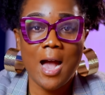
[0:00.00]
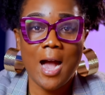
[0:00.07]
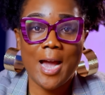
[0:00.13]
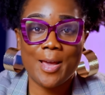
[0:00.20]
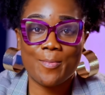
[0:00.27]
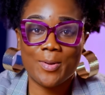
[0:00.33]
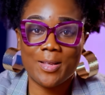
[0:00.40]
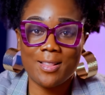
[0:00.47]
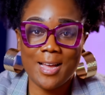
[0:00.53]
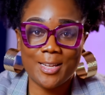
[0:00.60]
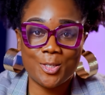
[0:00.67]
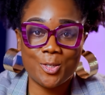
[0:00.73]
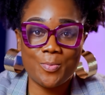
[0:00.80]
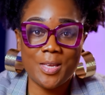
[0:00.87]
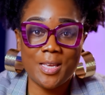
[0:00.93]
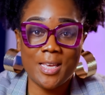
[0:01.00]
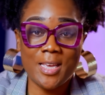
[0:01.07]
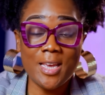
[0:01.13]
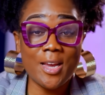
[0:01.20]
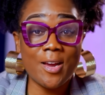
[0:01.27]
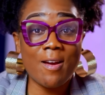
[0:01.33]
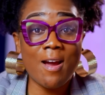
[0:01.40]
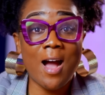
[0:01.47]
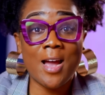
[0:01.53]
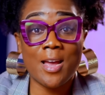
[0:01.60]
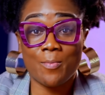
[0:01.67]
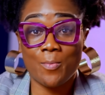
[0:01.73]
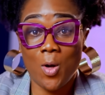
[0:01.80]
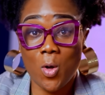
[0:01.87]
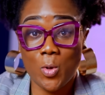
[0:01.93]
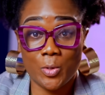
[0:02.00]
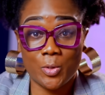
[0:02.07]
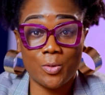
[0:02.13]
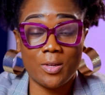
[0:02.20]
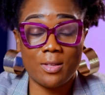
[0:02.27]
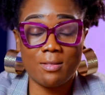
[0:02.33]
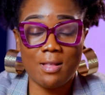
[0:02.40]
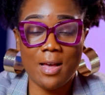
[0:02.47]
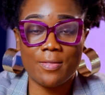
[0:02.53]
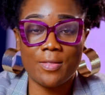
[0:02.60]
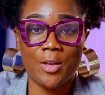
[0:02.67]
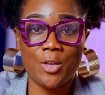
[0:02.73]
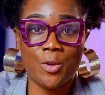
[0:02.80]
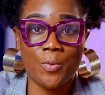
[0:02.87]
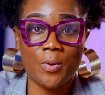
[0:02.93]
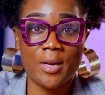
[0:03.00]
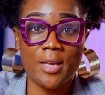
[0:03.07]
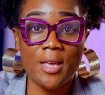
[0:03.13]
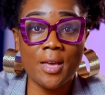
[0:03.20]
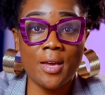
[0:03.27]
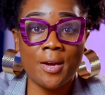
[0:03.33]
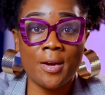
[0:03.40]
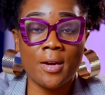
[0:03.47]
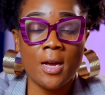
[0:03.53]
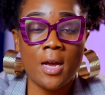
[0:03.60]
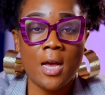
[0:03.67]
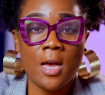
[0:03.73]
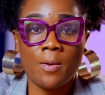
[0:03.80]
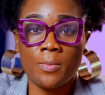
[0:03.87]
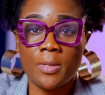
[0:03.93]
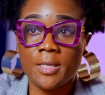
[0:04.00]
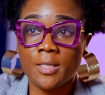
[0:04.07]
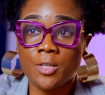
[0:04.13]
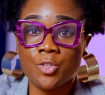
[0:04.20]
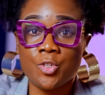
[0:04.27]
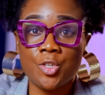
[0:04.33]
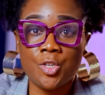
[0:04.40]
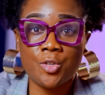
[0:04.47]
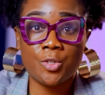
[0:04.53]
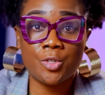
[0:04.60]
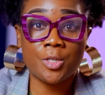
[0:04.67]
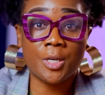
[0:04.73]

I am glad to be here. I am also glad that you are here. Please continue to